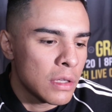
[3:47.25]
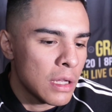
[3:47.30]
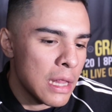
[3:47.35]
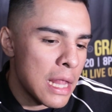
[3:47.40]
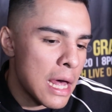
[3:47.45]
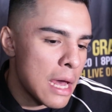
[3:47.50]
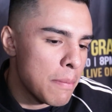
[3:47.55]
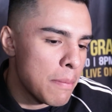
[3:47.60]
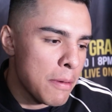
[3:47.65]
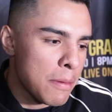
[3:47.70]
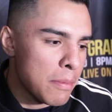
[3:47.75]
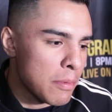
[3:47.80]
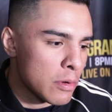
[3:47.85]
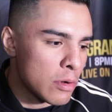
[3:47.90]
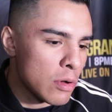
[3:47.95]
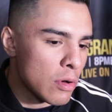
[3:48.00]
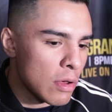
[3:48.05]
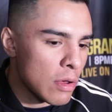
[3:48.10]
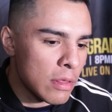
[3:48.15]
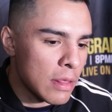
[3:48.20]
a lot of people
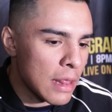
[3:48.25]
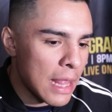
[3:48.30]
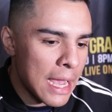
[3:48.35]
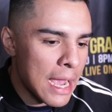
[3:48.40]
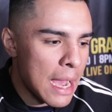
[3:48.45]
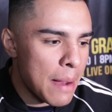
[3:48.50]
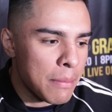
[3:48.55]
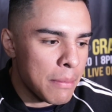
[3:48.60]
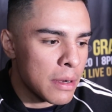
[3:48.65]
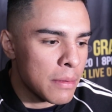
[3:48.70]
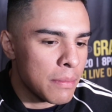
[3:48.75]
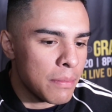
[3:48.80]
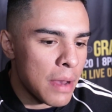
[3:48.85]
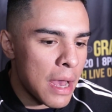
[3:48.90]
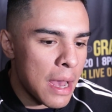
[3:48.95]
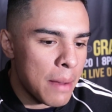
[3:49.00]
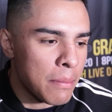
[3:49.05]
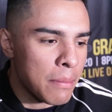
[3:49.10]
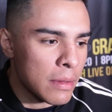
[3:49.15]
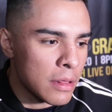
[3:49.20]
know like I'm gonna
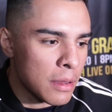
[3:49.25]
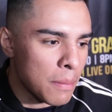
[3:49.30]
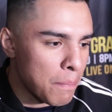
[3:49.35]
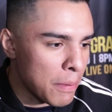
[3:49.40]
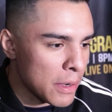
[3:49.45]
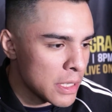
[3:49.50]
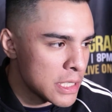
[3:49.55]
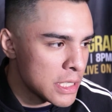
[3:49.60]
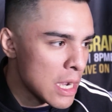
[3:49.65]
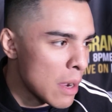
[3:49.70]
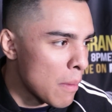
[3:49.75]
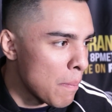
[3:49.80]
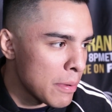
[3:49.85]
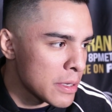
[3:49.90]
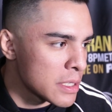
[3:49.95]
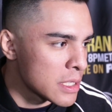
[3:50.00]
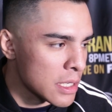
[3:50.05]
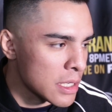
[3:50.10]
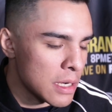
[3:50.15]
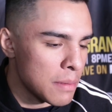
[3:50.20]
I'm the punch
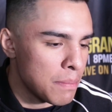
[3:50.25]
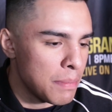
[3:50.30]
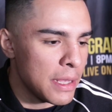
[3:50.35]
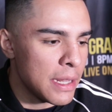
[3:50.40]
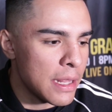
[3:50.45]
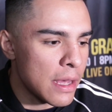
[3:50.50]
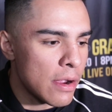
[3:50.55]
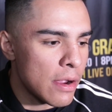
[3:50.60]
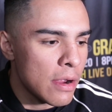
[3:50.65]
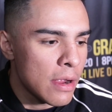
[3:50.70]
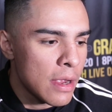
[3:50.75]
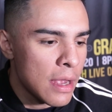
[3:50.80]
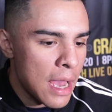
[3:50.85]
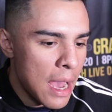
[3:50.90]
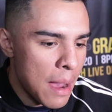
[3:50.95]
output's gonna be there.